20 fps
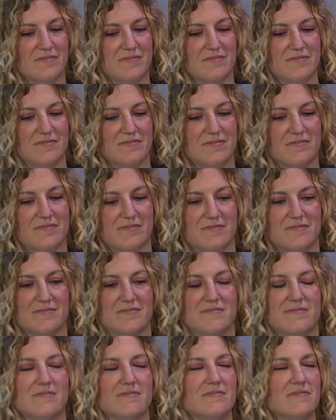
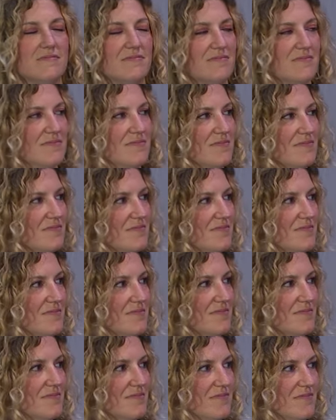
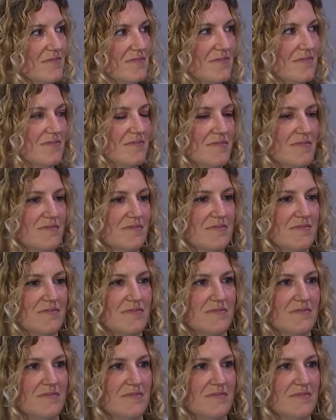No words are spoken by the person on screen.